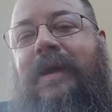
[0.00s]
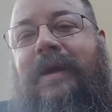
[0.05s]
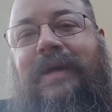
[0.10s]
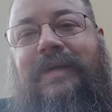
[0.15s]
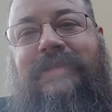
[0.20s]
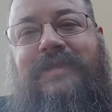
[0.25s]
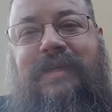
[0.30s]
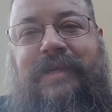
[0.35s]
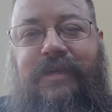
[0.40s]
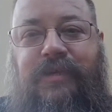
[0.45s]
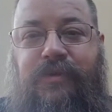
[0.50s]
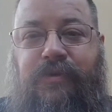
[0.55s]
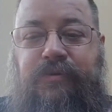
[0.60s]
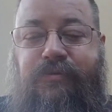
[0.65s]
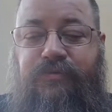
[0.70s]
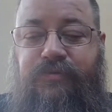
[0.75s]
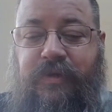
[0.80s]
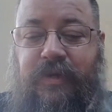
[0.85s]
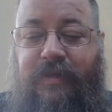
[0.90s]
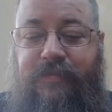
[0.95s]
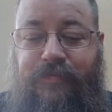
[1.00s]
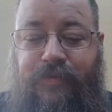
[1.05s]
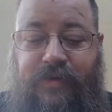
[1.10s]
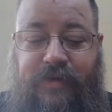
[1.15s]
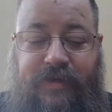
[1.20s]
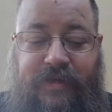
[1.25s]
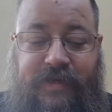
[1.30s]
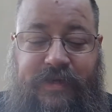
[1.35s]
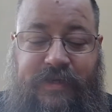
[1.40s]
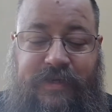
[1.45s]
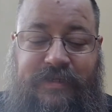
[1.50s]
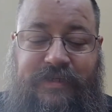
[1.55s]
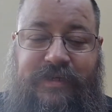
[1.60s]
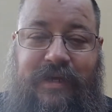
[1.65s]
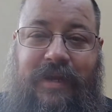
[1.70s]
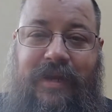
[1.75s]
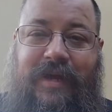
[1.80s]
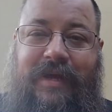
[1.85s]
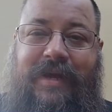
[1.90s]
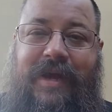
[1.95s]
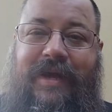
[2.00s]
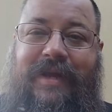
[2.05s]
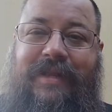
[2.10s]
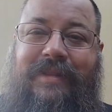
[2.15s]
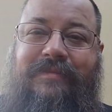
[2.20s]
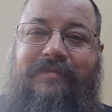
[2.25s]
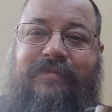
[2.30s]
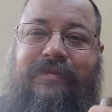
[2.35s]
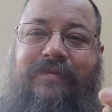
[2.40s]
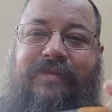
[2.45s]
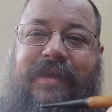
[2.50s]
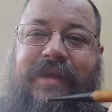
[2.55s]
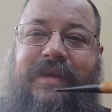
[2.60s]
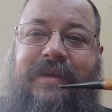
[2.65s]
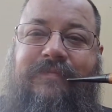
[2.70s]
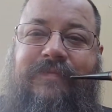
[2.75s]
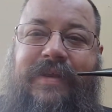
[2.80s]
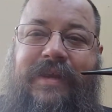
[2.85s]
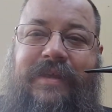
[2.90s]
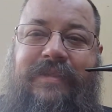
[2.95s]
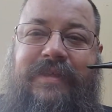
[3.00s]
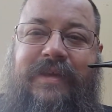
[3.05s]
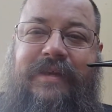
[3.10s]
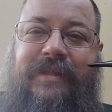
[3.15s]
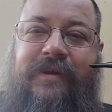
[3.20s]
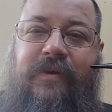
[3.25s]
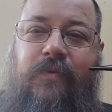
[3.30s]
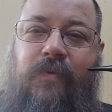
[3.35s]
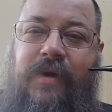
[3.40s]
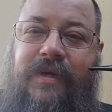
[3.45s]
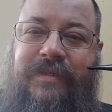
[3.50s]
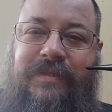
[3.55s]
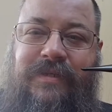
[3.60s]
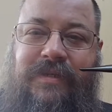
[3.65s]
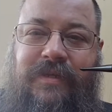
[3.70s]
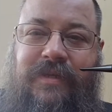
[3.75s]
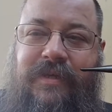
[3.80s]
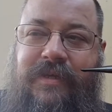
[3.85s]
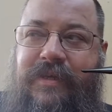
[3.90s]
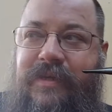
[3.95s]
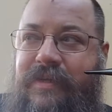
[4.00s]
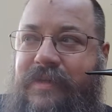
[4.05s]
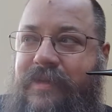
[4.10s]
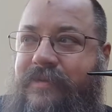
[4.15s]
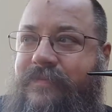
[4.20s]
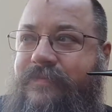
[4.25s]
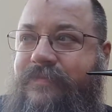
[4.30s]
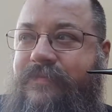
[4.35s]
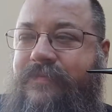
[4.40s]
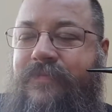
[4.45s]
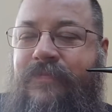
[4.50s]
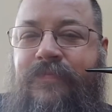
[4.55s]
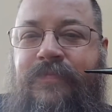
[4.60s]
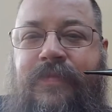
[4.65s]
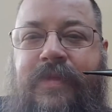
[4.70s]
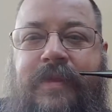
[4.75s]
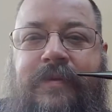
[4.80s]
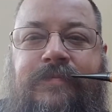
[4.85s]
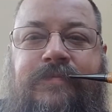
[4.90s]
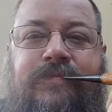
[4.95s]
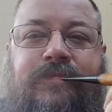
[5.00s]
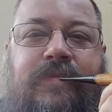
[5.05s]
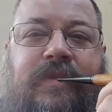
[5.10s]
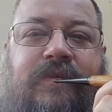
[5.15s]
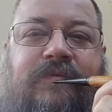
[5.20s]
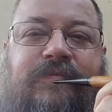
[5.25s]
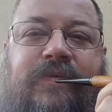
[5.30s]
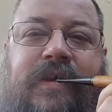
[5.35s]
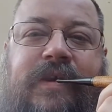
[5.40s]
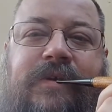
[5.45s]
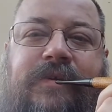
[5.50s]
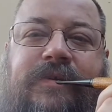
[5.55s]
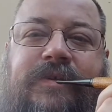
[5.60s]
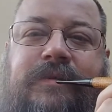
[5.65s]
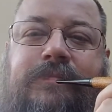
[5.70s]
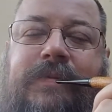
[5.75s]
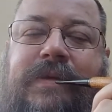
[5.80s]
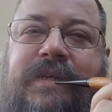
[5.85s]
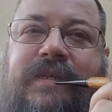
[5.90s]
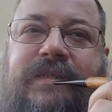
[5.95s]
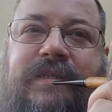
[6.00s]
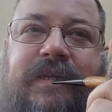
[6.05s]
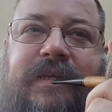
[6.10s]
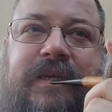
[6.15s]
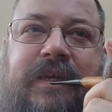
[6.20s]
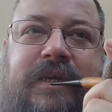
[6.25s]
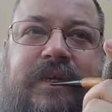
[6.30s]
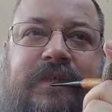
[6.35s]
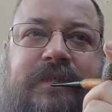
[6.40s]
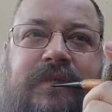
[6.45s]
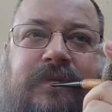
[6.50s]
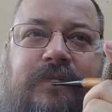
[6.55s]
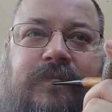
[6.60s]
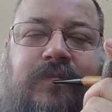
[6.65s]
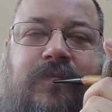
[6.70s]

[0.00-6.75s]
I say usually pretty good. It's not like I can think of anything that wasn't good. Figure of speech, I guess.